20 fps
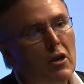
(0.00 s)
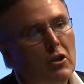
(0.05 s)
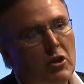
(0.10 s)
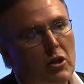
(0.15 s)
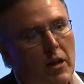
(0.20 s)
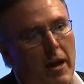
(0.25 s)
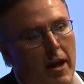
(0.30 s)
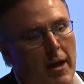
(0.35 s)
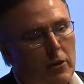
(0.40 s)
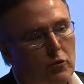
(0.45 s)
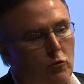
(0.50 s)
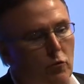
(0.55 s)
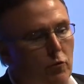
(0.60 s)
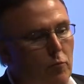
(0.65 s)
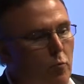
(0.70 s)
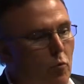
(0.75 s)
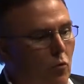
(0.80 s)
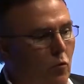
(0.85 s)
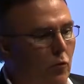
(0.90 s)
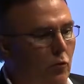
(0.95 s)
Today, as
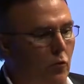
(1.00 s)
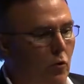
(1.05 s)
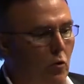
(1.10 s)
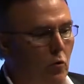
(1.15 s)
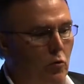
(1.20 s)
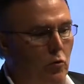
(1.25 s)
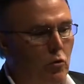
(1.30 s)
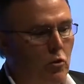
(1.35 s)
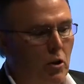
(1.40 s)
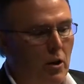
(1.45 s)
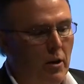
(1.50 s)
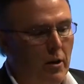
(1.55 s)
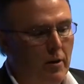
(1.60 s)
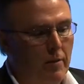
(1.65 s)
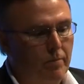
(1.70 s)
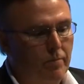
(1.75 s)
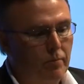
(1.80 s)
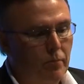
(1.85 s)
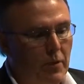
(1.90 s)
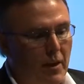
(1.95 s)
we've moved those,
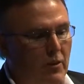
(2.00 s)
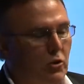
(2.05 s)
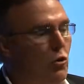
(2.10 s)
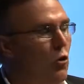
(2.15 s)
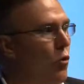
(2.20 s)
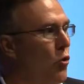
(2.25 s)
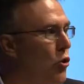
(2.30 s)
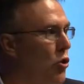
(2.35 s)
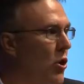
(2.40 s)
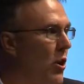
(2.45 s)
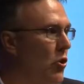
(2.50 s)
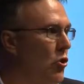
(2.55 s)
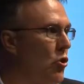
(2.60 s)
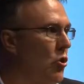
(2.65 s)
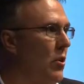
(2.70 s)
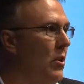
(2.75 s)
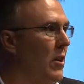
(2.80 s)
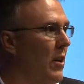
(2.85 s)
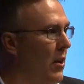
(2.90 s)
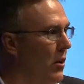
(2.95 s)
that search
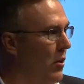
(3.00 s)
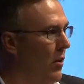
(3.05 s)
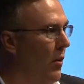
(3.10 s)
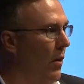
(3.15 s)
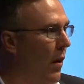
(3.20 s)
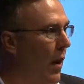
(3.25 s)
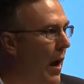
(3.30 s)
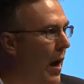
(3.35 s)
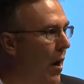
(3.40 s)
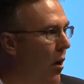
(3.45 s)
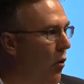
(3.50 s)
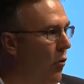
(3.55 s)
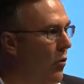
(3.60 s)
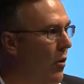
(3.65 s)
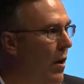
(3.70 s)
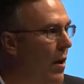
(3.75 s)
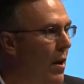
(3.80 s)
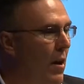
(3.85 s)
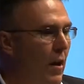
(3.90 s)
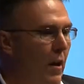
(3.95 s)
engine into the cloud,
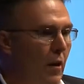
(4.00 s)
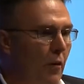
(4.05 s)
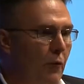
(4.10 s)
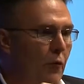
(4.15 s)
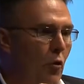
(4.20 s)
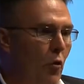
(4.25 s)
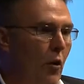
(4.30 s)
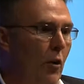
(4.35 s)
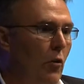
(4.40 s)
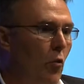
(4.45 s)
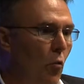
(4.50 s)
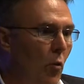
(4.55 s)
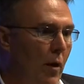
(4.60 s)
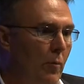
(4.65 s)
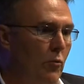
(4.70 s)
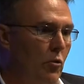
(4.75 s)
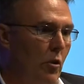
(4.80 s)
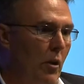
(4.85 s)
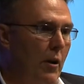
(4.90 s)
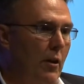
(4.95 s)
if you're on the
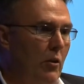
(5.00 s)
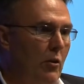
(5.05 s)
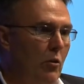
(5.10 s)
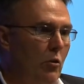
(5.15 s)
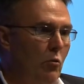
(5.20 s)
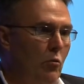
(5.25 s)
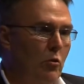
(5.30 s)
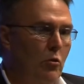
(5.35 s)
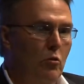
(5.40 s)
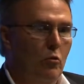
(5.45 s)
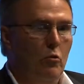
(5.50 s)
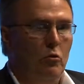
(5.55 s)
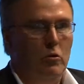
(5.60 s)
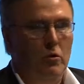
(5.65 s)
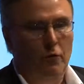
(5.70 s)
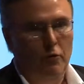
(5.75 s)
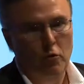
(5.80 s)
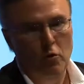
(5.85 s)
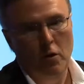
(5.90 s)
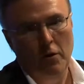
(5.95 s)
website and you do a
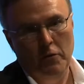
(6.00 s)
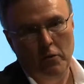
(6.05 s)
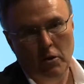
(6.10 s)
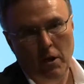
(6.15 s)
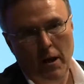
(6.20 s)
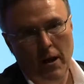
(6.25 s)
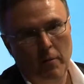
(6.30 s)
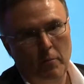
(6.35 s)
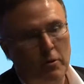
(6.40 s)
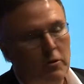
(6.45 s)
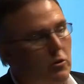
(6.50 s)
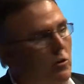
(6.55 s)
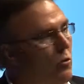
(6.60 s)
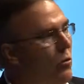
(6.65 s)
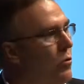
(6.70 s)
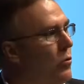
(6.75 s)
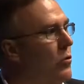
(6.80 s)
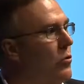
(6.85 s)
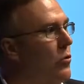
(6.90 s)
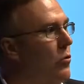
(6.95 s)
search, if you're on the tablet and you
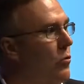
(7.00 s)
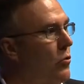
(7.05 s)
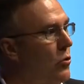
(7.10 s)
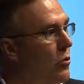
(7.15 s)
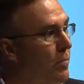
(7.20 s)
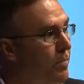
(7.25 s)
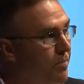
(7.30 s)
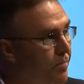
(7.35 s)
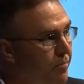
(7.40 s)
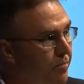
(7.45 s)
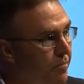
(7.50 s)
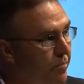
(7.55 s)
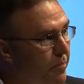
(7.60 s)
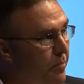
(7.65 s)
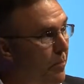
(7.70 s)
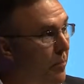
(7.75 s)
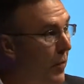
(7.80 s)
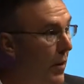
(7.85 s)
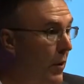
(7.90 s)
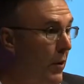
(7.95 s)
do a search,
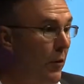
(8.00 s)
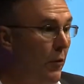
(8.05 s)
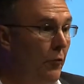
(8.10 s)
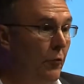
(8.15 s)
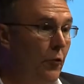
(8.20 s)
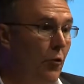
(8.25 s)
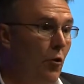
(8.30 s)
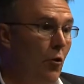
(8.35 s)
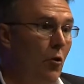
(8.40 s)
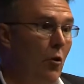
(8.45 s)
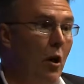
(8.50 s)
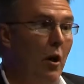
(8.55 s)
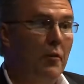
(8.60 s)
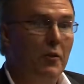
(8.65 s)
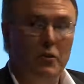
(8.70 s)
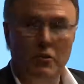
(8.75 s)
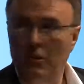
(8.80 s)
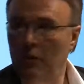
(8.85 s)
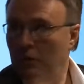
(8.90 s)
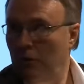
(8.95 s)
if you're on
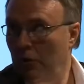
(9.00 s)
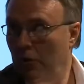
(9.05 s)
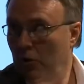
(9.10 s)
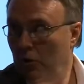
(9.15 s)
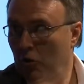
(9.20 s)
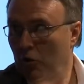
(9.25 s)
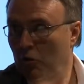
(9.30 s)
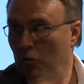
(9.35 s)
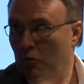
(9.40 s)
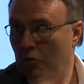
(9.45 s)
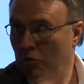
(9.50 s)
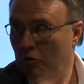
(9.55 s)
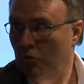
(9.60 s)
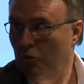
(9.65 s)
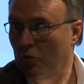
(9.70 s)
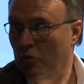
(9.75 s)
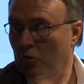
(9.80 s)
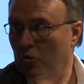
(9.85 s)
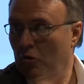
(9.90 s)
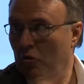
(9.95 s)
the TV and you do a
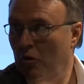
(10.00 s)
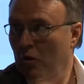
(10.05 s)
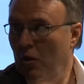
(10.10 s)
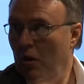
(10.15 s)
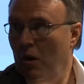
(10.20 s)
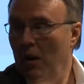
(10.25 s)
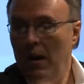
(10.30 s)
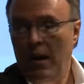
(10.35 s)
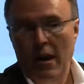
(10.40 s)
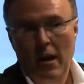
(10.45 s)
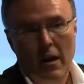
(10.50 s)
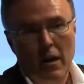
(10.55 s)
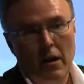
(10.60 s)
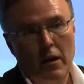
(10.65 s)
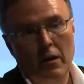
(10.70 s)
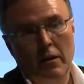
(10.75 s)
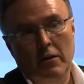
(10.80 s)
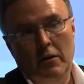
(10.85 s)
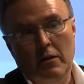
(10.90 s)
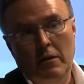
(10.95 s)
search,
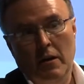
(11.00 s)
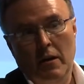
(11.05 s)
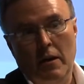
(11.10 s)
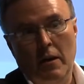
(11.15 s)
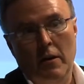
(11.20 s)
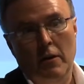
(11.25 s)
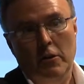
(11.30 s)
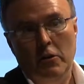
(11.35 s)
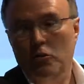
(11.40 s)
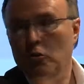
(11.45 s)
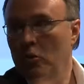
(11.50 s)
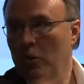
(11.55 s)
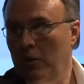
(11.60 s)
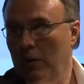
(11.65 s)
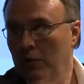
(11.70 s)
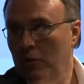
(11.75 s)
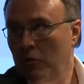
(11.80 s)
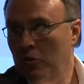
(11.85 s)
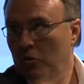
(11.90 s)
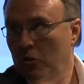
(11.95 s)
it is going to
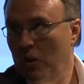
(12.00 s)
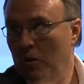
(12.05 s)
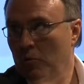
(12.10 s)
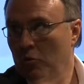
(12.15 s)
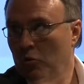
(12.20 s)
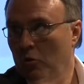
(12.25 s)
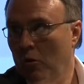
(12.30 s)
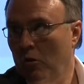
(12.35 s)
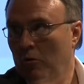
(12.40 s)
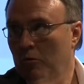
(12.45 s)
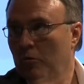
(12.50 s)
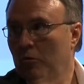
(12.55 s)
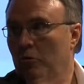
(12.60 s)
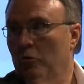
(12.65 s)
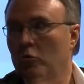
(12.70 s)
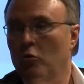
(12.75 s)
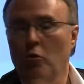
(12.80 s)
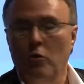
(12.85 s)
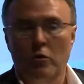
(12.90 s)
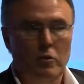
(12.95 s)
give you the same results.
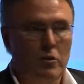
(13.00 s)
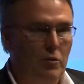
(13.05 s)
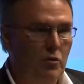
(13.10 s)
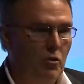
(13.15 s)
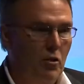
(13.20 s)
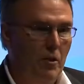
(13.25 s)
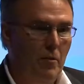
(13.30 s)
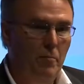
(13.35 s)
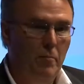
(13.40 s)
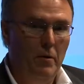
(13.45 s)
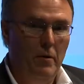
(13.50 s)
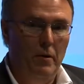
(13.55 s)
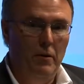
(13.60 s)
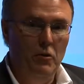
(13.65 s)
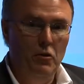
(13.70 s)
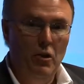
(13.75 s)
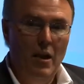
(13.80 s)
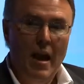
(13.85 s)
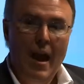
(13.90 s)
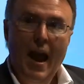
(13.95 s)
It's going, mm-hmm, to the same
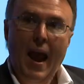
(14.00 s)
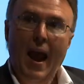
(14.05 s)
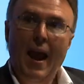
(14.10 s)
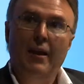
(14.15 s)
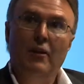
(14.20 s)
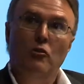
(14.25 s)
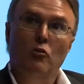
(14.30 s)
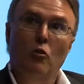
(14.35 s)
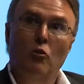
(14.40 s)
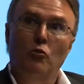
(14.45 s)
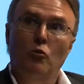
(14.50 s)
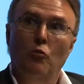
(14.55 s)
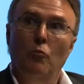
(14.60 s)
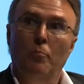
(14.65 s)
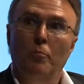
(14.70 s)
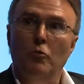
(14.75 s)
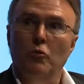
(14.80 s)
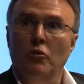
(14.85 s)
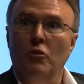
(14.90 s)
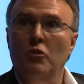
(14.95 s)
piece. And it's also
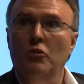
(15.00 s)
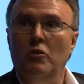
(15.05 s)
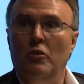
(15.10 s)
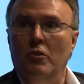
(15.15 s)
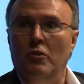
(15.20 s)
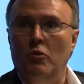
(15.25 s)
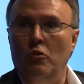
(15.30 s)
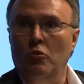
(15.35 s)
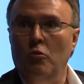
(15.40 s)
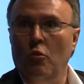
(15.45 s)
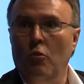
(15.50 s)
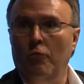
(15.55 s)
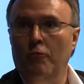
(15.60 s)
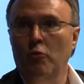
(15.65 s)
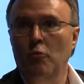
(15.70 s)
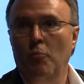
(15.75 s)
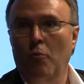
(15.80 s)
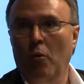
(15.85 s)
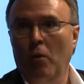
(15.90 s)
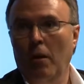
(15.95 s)
persistent. So if
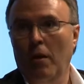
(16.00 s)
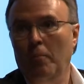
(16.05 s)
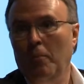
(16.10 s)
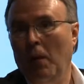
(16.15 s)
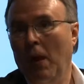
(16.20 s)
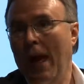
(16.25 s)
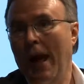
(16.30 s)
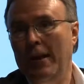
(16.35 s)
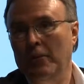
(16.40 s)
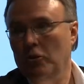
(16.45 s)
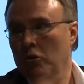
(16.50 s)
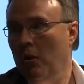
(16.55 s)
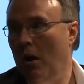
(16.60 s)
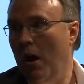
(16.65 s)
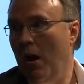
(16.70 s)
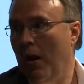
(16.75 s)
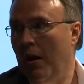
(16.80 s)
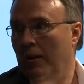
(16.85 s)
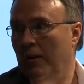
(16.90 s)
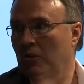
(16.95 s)
you pull up last
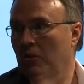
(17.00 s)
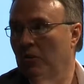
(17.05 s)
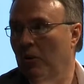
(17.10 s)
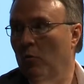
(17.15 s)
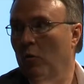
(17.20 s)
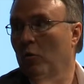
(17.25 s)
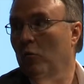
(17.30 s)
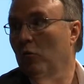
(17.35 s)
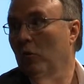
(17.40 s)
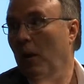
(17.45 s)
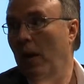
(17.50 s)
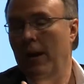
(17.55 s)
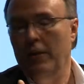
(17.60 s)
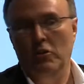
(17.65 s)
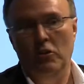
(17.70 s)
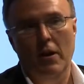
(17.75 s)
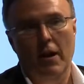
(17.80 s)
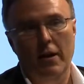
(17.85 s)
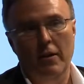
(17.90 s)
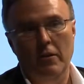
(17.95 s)
9 and say, what are the
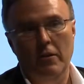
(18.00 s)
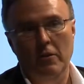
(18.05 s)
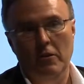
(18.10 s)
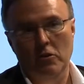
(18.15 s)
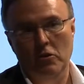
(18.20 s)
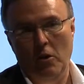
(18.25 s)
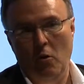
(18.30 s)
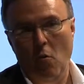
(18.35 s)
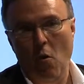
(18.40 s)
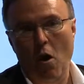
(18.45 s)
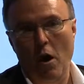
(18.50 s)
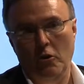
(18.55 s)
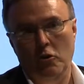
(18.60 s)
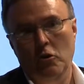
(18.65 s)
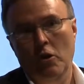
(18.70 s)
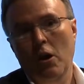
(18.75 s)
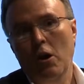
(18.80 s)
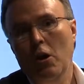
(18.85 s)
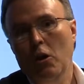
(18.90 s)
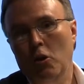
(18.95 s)
last 9 things I
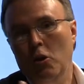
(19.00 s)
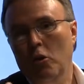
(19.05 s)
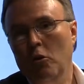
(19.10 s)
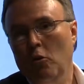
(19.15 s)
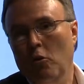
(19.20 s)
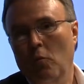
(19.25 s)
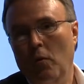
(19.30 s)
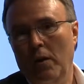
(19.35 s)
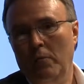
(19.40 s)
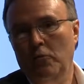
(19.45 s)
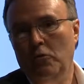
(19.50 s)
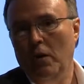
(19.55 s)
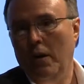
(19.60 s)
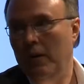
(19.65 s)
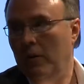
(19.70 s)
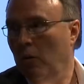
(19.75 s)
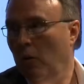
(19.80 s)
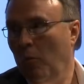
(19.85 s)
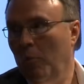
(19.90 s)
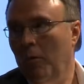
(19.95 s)
watched? You can go to the
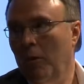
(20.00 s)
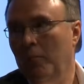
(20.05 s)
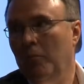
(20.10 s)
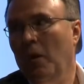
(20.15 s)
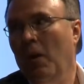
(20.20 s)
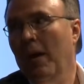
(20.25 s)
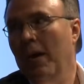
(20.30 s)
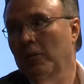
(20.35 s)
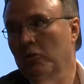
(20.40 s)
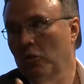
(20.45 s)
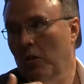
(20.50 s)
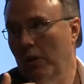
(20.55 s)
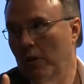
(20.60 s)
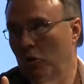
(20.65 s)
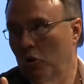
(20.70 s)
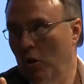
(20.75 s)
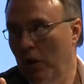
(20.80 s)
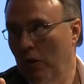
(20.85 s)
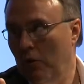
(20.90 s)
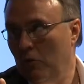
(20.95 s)
website and it'll pull up the last
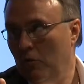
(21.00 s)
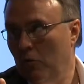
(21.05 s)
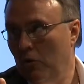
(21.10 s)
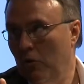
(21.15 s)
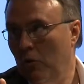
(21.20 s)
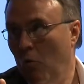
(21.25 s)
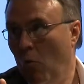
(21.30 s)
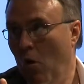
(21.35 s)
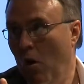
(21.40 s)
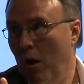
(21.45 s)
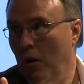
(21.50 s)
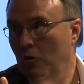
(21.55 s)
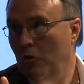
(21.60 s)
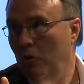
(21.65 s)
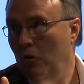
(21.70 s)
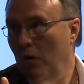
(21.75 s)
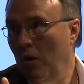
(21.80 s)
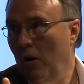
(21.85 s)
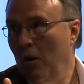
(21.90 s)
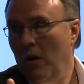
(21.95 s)
9 channels that you
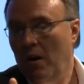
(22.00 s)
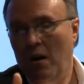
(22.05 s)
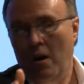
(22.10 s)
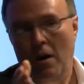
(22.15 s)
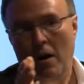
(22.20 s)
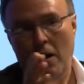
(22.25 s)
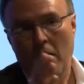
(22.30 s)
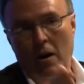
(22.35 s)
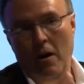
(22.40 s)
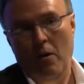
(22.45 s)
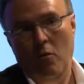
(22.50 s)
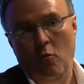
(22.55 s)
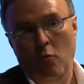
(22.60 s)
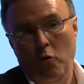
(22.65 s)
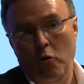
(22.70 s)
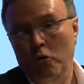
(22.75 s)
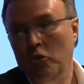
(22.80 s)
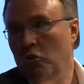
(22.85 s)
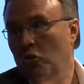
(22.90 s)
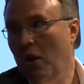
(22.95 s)
watched.
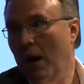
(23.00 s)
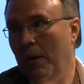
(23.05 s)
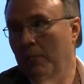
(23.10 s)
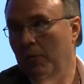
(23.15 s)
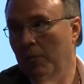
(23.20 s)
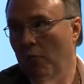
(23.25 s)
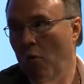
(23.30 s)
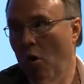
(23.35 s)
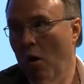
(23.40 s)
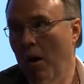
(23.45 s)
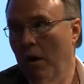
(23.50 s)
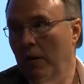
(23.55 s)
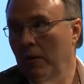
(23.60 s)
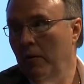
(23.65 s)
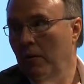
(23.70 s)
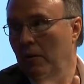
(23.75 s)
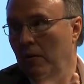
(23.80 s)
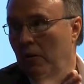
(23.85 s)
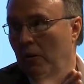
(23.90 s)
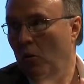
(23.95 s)
Where you stopped
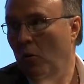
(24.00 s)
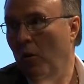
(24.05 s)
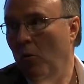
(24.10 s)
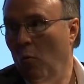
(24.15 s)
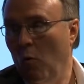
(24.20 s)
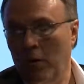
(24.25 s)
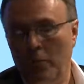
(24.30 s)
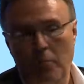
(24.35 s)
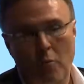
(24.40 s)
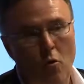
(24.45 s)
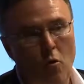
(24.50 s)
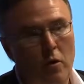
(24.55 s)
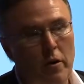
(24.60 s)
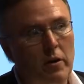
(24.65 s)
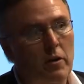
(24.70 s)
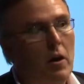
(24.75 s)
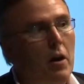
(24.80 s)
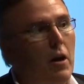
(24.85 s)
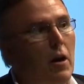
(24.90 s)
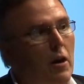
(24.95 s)
abroad, you know, at what
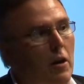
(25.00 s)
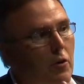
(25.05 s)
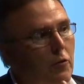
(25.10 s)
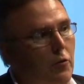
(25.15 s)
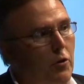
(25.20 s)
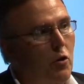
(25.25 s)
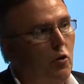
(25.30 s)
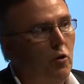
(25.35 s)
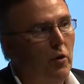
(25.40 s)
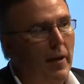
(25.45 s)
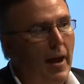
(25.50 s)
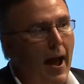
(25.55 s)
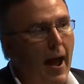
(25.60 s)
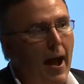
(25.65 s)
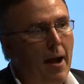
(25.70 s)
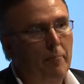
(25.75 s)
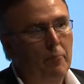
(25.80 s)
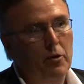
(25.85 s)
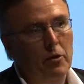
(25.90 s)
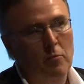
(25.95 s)
point. Mm-hmm. If you go to the
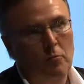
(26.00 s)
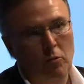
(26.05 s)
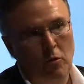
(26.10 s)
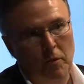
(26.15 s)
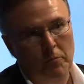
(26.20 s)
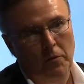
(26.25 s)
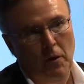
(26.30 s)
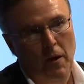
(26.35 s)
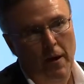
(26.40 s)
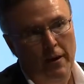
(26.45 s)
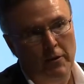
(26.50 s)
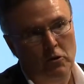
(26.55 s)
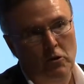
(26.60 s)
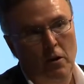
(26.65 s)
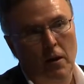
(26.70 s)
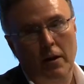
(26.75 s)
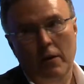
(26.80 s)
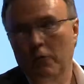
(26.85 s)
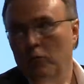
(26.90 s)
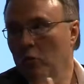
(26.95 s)
app, you can pull up the last
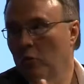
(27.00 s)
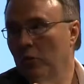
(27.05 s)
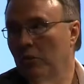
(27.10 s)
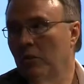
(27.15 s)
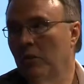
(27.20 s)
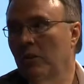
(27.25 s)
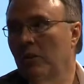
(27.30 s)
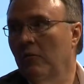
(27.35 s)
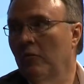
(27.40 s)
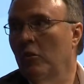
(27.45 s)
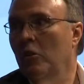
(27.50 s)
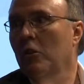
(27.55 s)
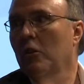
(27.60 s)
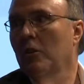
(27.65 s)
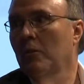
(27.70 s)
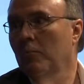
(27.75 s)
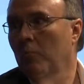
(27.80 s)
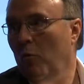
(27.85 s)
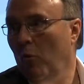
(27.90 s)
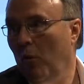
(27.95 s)
9. If you go to the TV, you
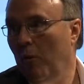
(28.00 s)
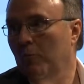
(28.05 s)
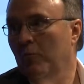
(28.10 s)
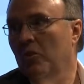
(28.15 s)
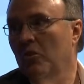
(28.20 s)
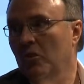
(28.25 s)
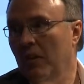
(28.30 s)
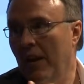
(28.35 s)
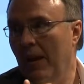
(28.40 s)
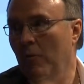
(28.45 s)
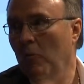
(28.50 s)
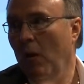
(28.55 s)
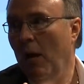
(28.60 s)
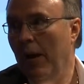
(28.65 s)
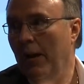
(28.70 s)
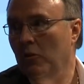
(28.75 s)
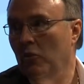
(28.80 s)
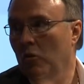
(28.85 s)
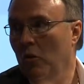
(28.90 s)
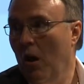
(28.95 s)
can pull up the same
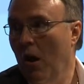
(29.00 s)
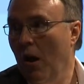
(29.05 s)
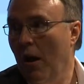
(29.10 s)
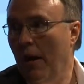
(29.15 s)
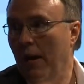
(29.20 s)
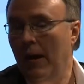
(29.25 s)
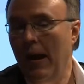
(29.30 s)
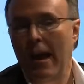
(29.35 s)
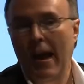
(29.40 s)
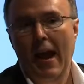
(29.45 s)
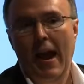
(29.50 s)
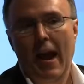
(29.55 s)
last 9.